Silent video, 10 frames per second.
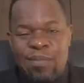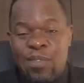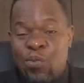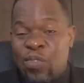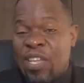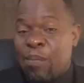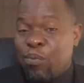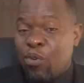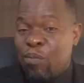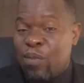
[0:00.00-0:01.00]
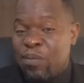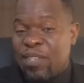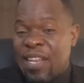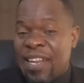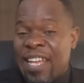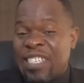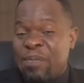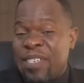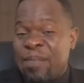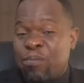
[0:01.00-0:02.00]
deal with their problems, their last
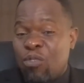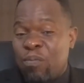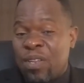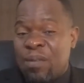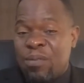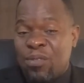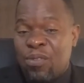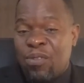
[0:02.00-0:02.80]
minute problems.